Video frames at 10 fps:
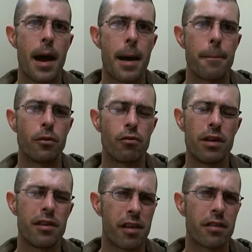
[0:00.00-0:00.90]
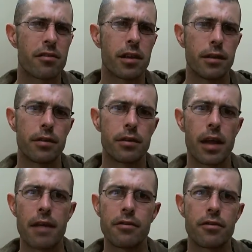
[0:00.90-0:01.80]
was really sensitive.
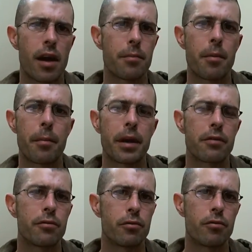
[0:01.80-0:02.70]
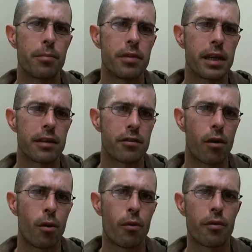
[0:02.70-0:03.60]
Every time the microphone rubbed against
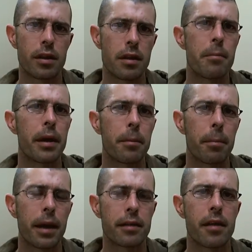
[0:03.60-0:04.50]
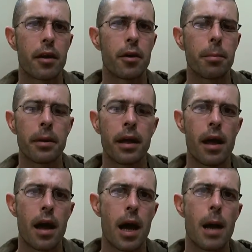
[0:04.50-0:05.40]
clothing, the mic picked that up,
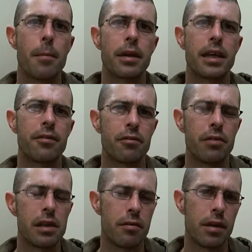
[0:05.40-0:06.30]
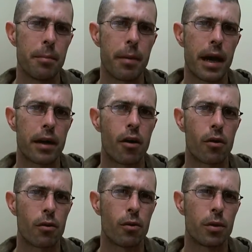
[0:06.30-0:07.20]
giving really bad
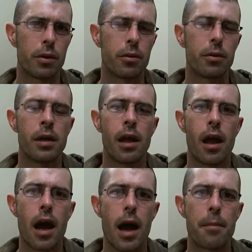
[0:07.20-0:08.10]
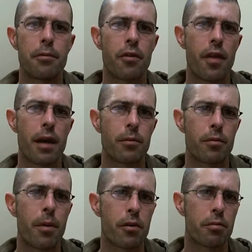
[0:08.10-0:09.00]
hot audio. So that was
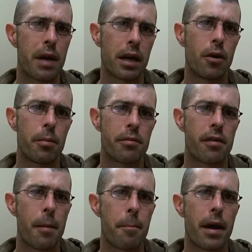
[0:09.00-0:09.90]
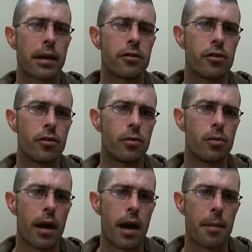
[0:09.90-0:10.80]
boxed back up, sent back to
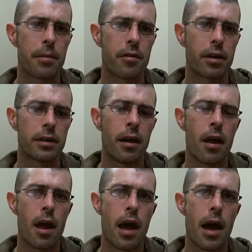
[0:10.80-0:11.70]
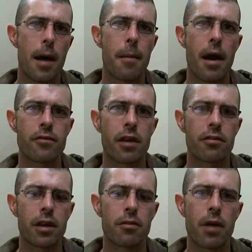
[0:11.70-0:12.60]
Amazon. After
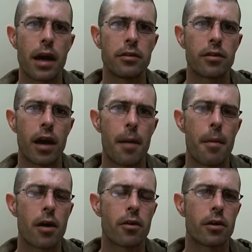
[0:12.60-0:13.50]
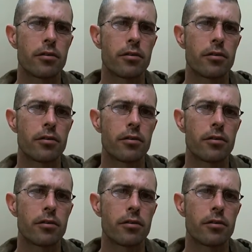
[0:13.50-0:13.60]
asking around, I got